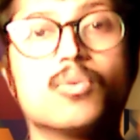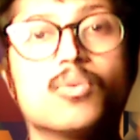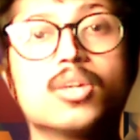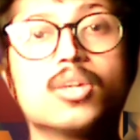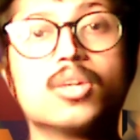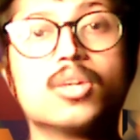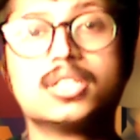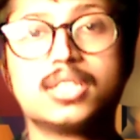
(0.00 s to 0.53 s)

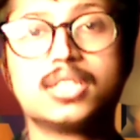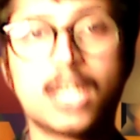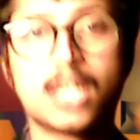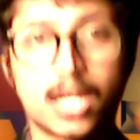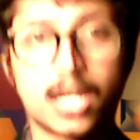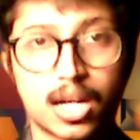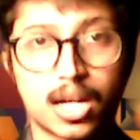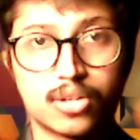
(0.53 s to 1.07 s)
What this
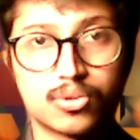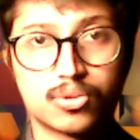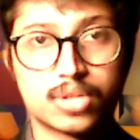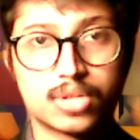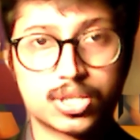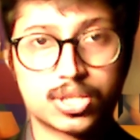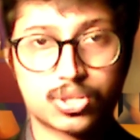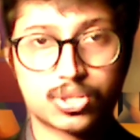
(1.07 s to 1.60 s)

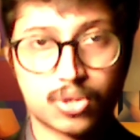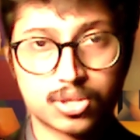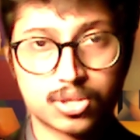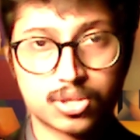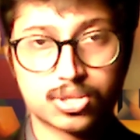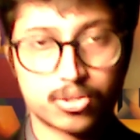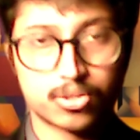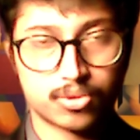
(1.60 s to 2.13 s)

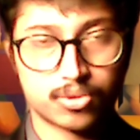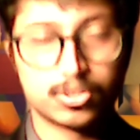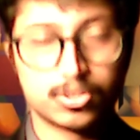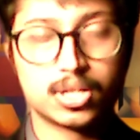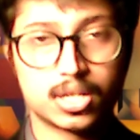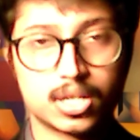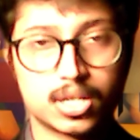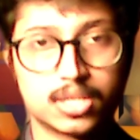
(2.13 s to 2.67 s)

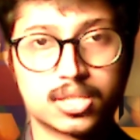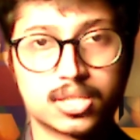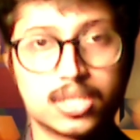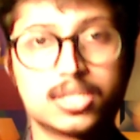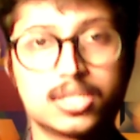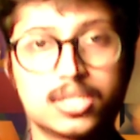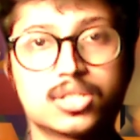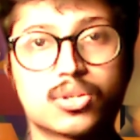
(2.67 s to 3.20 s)
dihydrotestosterone does
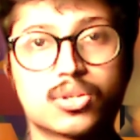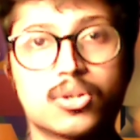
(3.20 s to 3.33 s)
is it